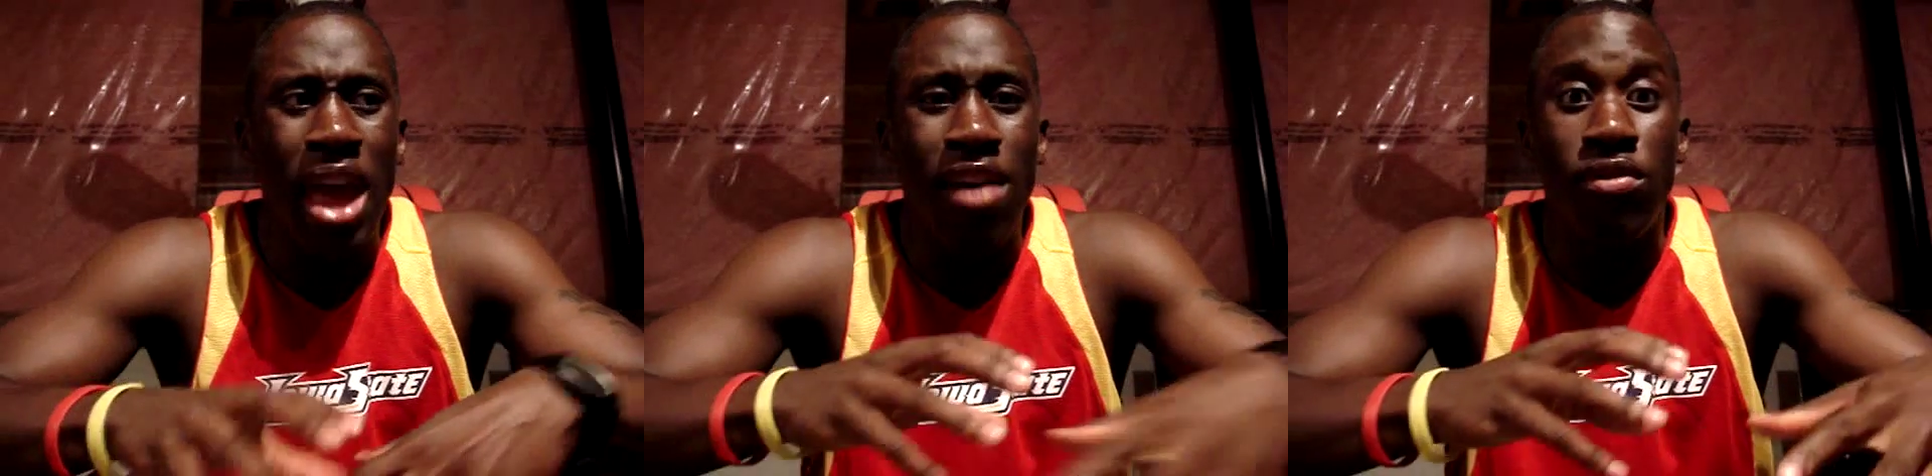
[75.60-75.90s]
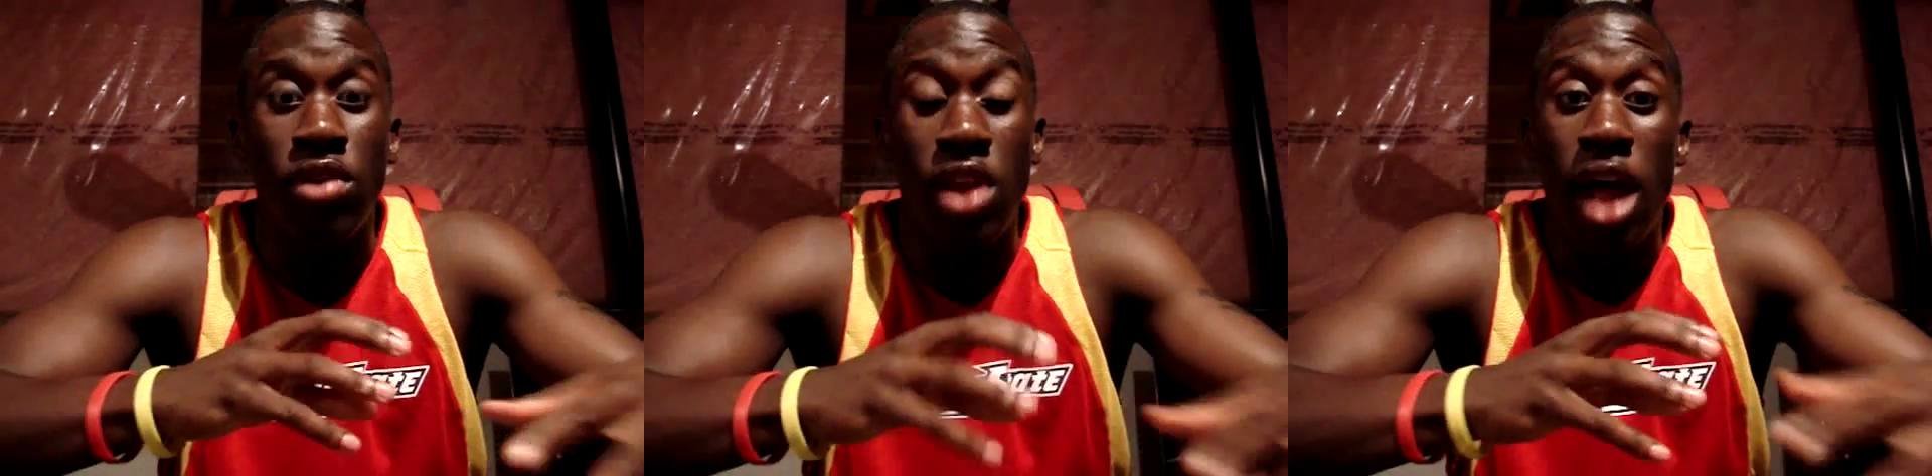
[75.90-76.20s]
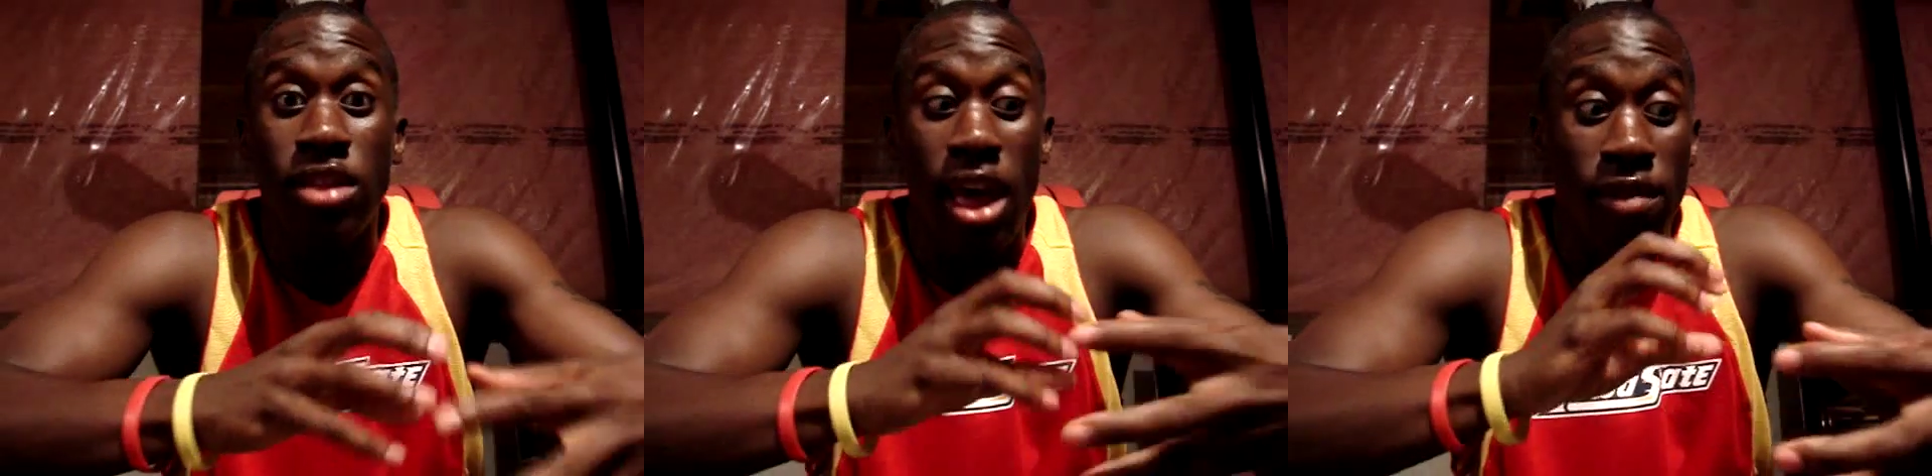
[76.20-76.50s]
have
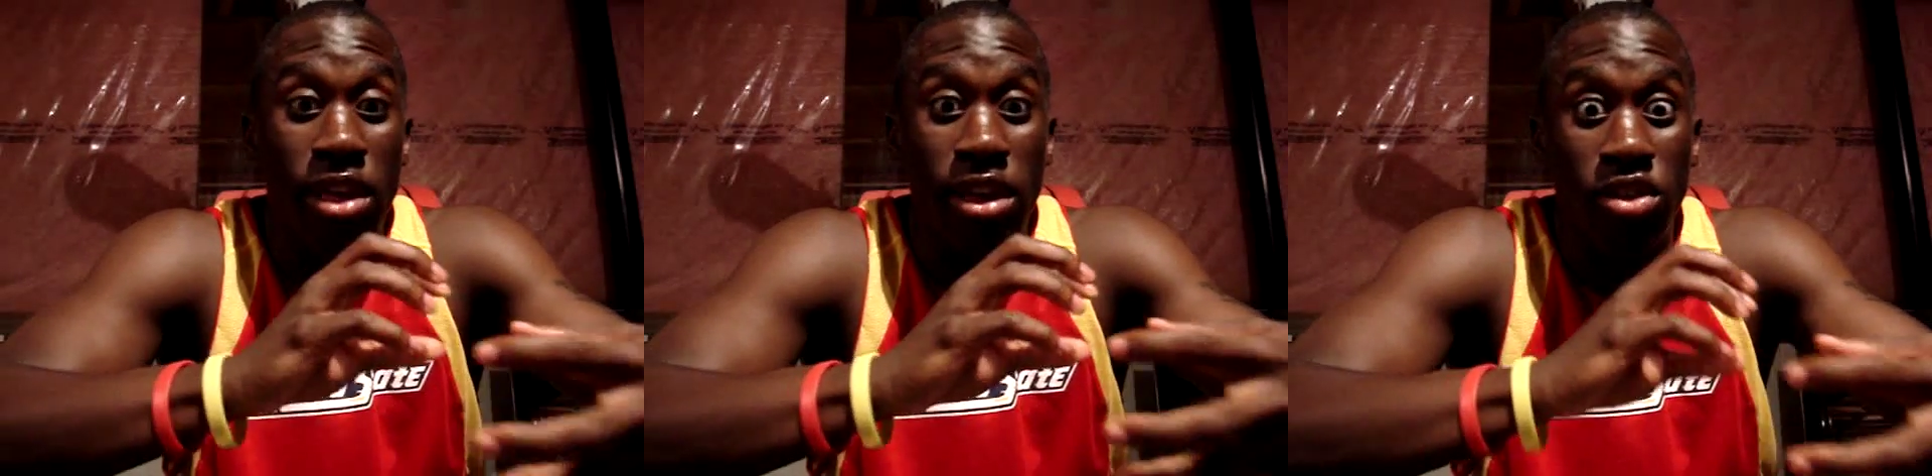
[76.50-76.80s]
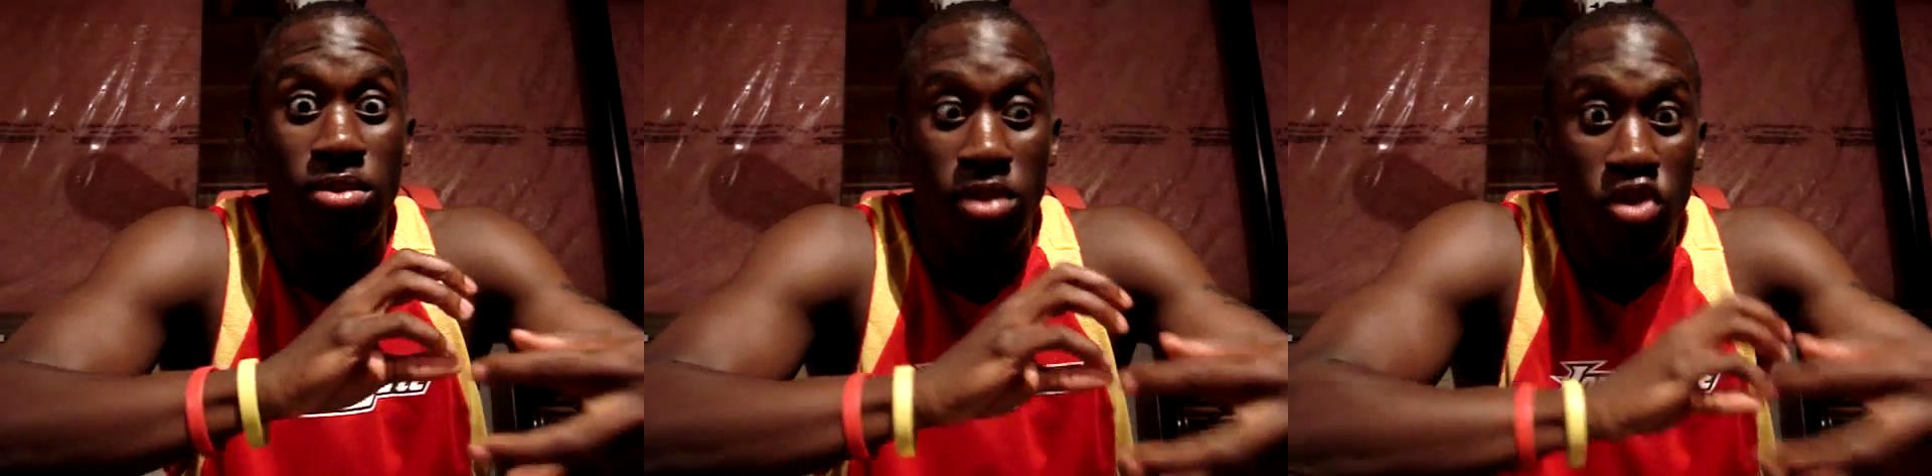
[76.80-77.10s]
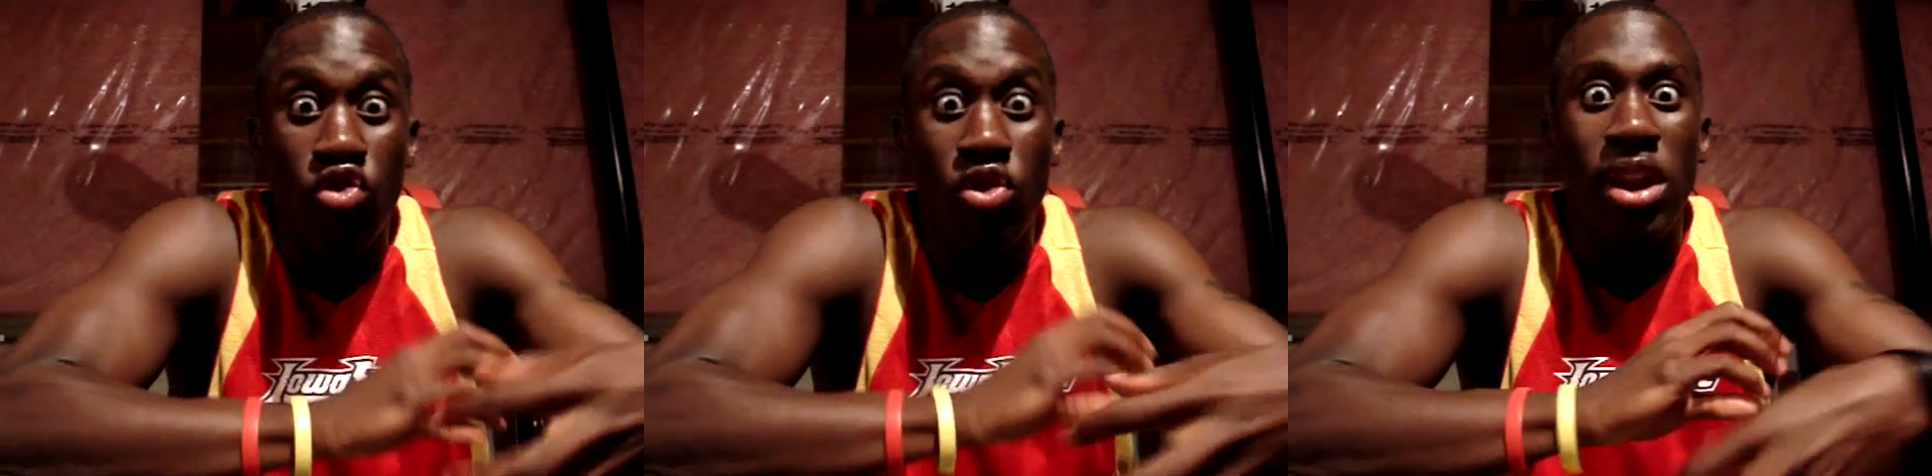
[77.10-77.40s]
knots, that have like
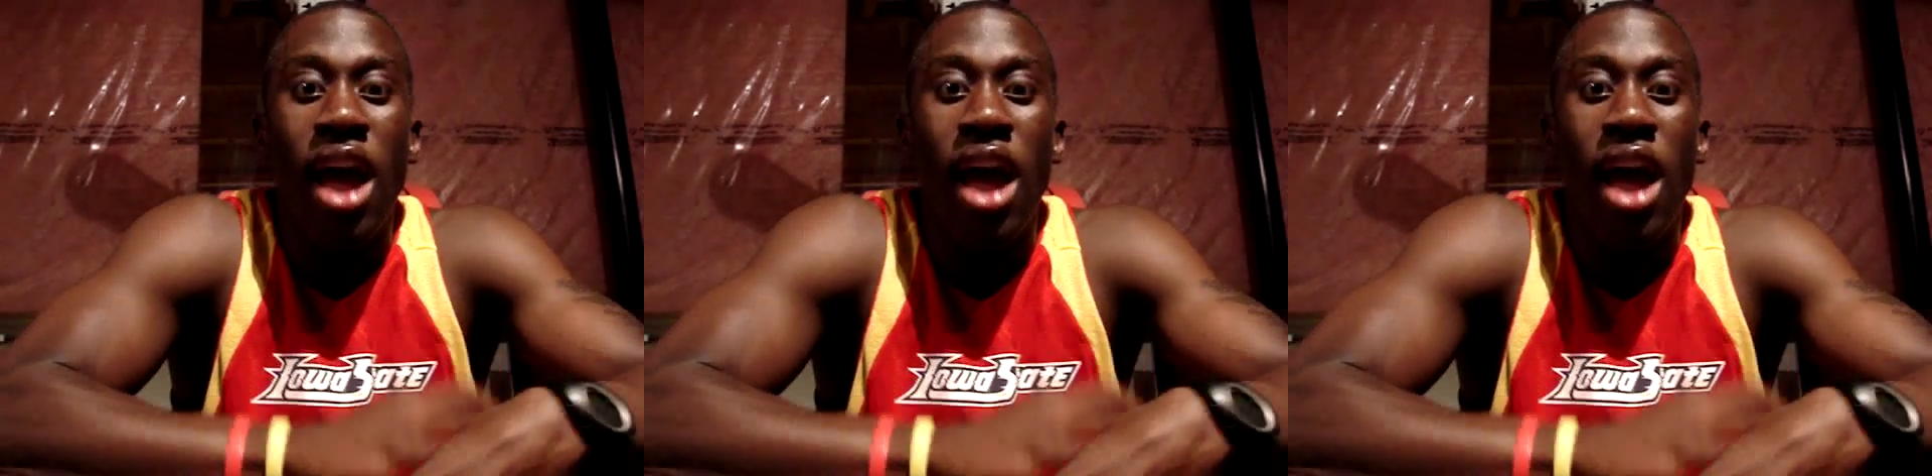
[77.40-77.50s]
discrete